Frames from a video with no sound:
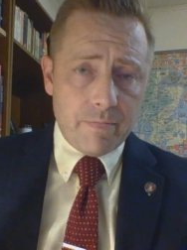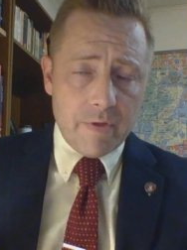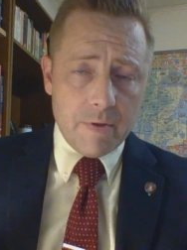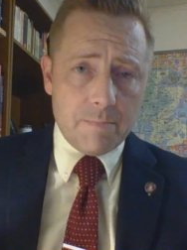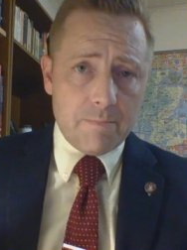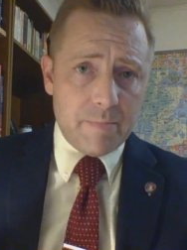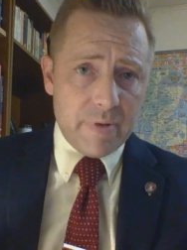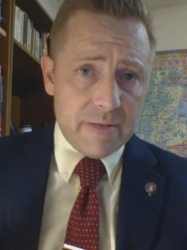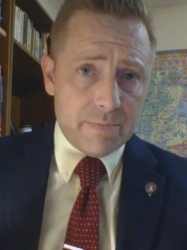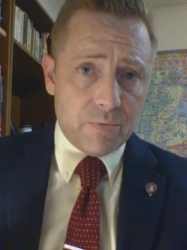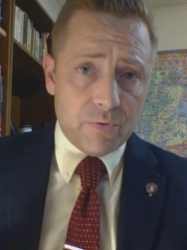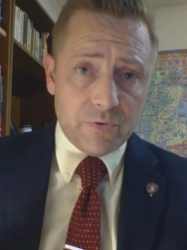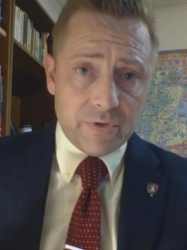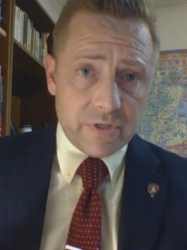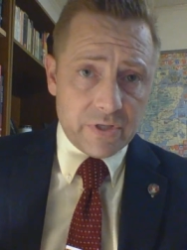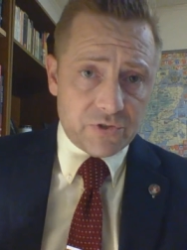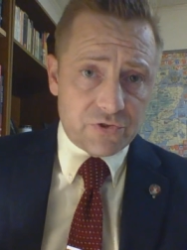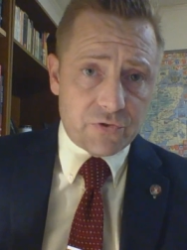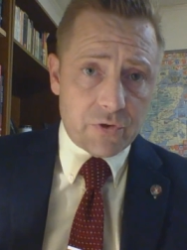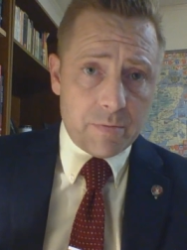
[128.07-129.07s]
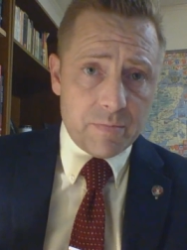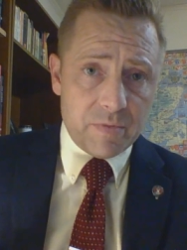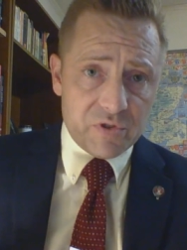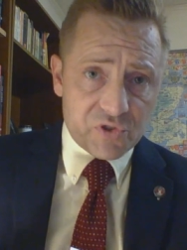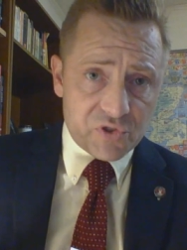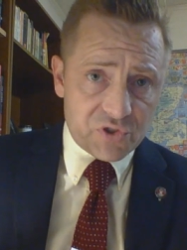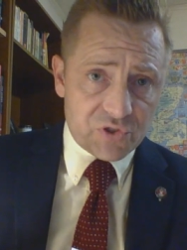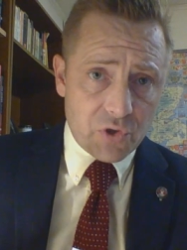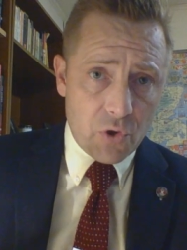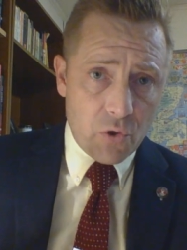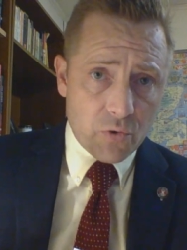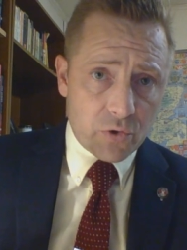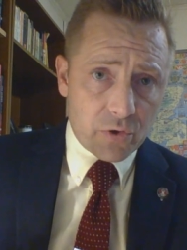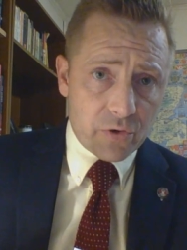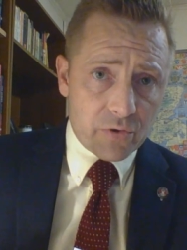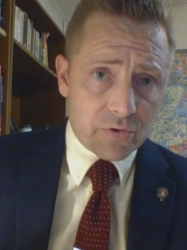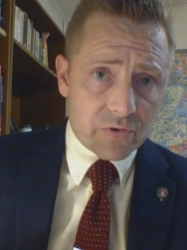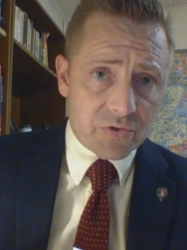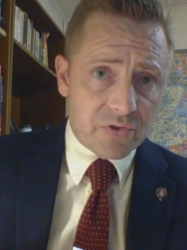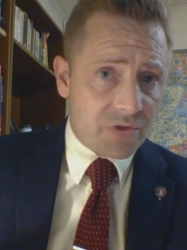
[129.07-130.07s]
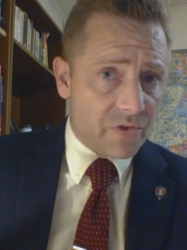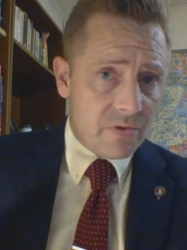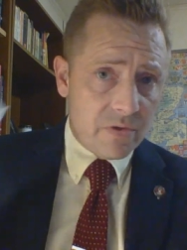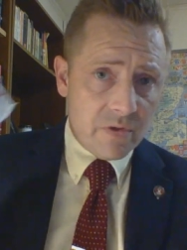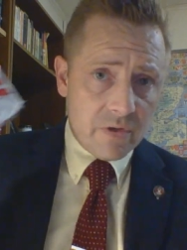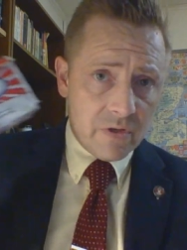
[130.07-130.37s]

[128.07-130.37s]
the people that distribute Stoker's.